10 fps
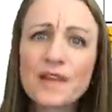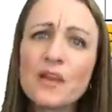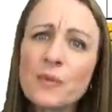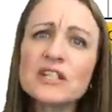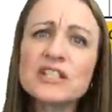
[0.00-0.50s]

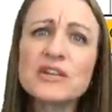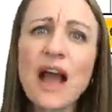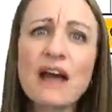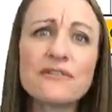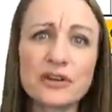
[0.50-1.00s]
And what do you
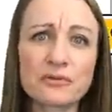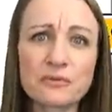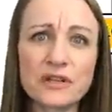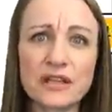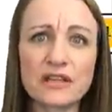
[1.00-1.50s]
have here,
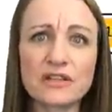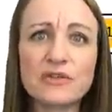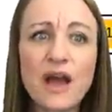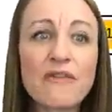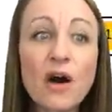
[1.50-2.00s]
really?
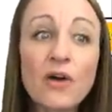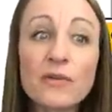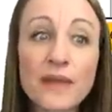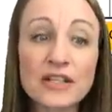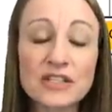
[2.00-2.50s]
You have all the
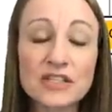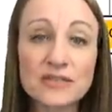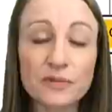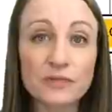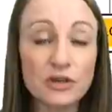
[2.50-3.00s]
matches
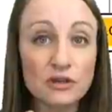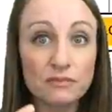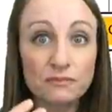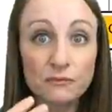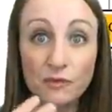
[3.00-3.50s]
from
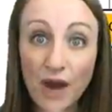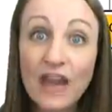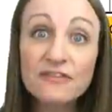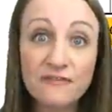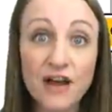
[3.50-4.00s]
your
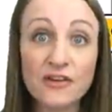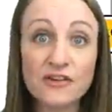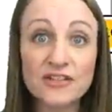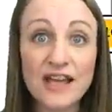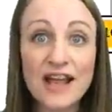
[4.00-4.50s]

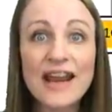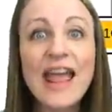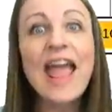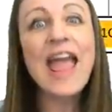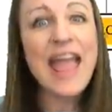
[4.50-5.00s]
grandfather's side
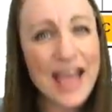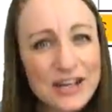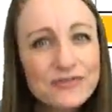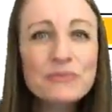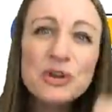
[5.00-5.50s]

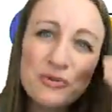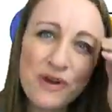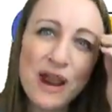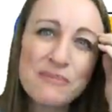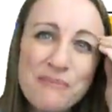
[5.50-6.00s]
and from your
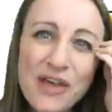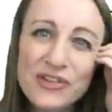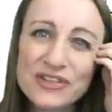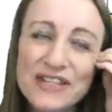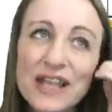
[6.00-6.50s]

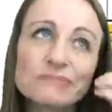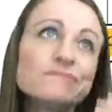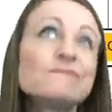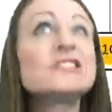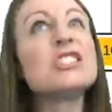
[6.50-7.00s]
grandmother's side.
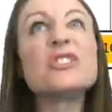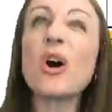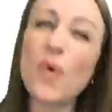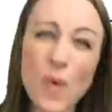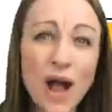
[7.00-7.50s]
You
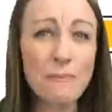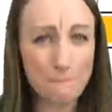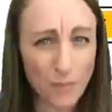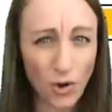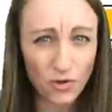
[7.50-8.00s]
don't
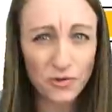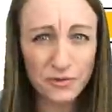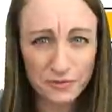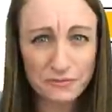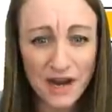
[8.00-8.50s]
want
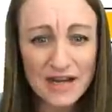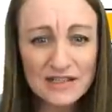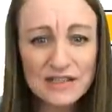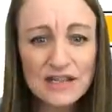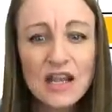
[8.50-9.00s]
both,
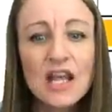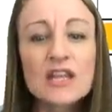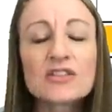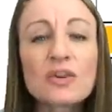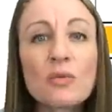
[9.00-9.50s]
right?
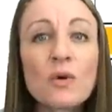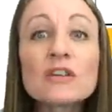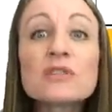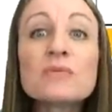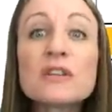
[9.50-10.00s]
So,
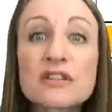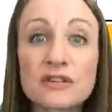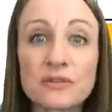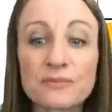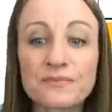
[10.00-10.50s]
what do we
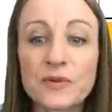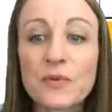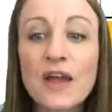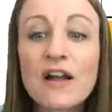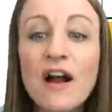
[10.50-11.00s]
do?
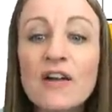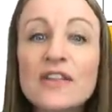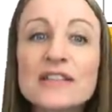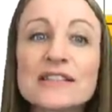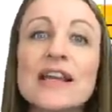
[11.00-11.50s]
Well, I call
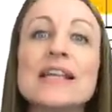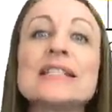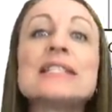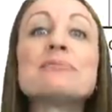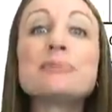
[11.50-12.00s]
this
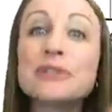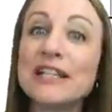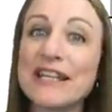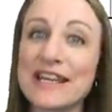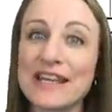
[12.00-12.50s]

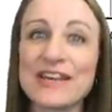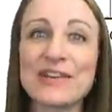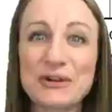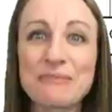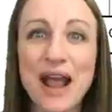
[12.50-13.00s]
splitting
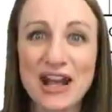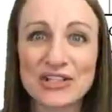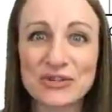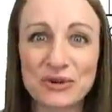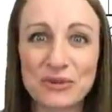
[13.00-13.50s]
your
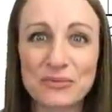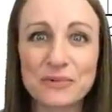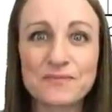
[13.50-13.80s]
match group.